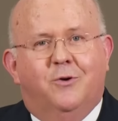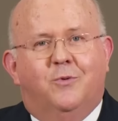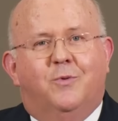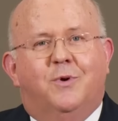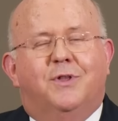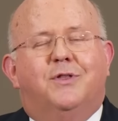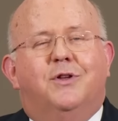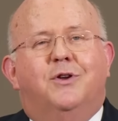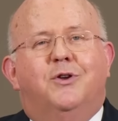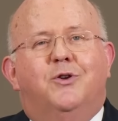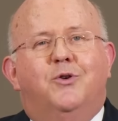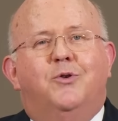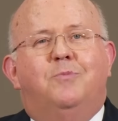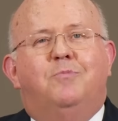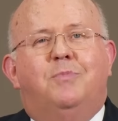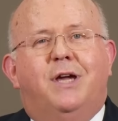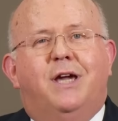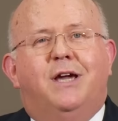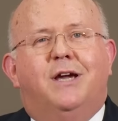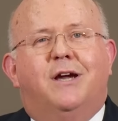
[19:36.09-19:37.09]
with a new
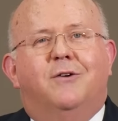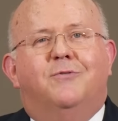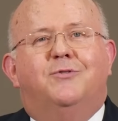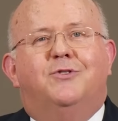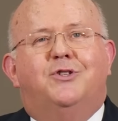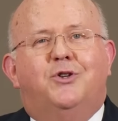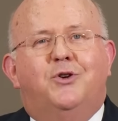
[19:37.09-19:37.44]
peak of